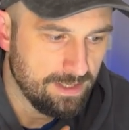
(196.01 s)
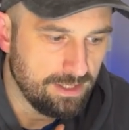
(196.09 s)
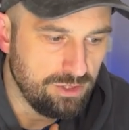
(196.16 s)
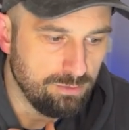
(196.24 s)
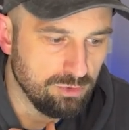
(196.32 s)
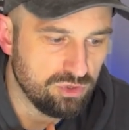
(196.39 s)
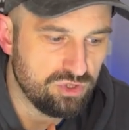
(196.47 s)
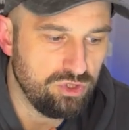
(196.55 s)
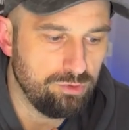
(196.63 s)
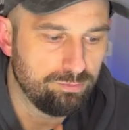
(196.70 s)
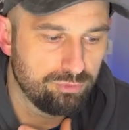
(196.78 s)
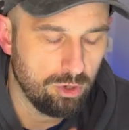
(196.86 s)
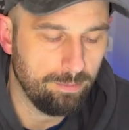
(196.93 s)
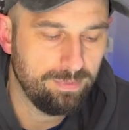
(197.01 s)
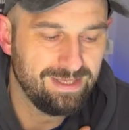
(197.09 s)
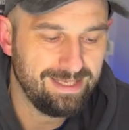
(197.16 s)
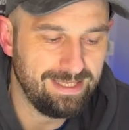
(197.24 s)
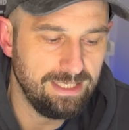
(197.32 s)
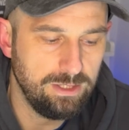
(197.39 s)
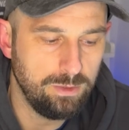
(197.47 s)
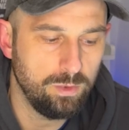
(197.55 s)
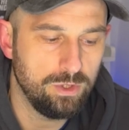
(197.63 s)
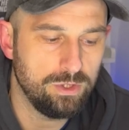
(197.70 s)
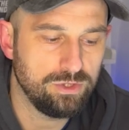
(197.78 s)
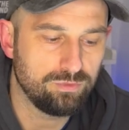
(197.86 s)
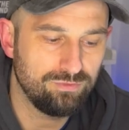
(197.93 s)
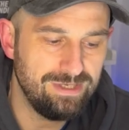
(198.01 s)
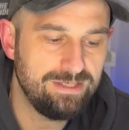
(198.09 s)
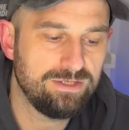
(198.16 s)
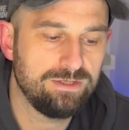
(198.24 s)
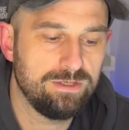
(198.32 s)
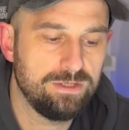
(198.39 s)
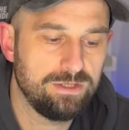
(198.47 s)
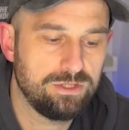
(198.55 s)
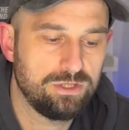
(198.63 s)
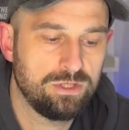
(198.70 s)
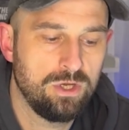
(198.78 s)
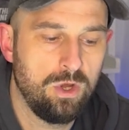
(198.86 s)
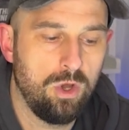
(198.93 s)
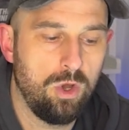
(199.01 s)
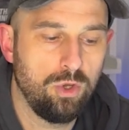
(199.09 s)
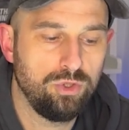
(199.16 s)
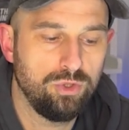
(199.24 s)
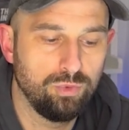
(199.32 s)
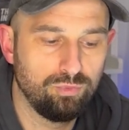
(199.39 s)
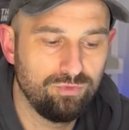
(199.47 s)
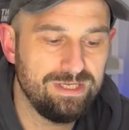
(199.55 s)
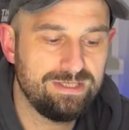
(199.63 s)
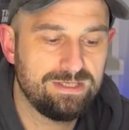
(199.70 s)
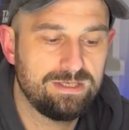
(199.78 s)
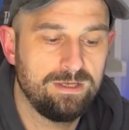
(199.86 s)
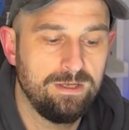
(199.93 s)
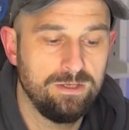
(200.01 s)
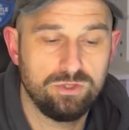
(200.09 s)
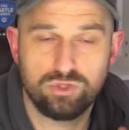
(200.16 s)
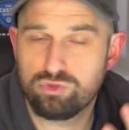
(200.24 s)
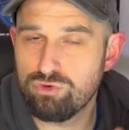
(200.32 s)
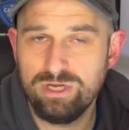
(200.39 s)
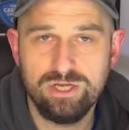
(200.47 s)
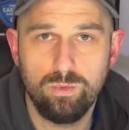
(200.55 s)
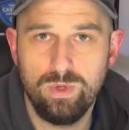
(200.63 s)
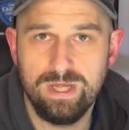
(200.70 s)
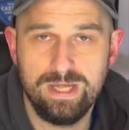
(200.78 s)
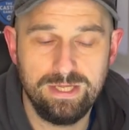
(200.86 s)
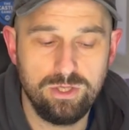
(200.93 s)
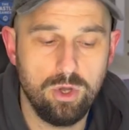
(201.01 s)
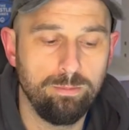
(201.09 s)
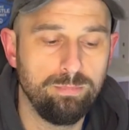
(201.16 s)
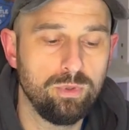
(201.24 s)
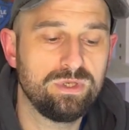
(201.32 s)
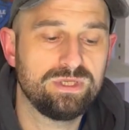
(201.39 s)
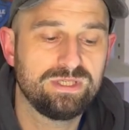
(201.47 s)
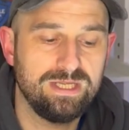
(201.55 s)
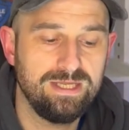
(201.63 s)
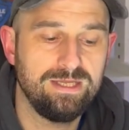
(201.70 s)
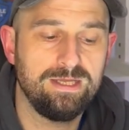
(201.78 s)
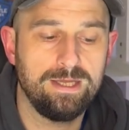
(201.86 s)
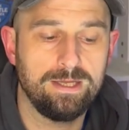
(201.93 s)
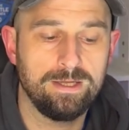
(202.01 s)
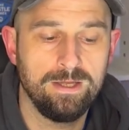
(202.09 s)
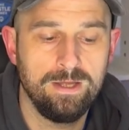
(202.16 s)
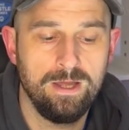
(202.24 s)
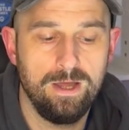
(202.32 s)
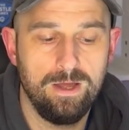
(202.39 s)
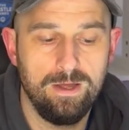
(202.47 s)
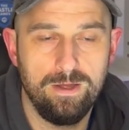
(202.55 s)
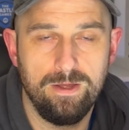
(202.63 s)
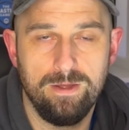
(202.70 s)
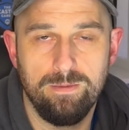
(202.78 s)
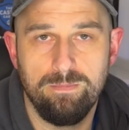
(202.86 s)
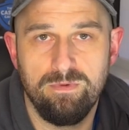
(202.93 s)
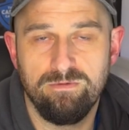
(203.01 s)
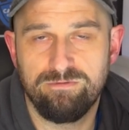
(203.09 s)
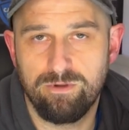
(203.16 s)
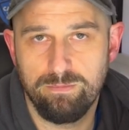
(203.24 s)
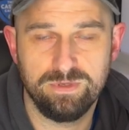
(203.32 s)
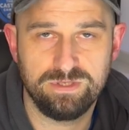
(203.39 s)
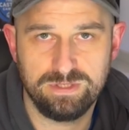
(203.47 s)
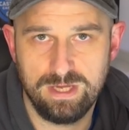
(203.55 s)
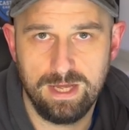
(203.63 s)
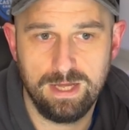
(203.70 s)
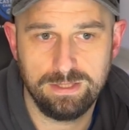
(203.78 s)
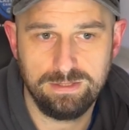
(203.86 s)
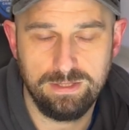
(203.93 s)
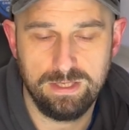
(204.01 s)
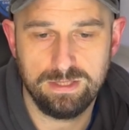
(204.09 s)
and you must do proper keyword research, or you'll risk straight away your book sinking from the start.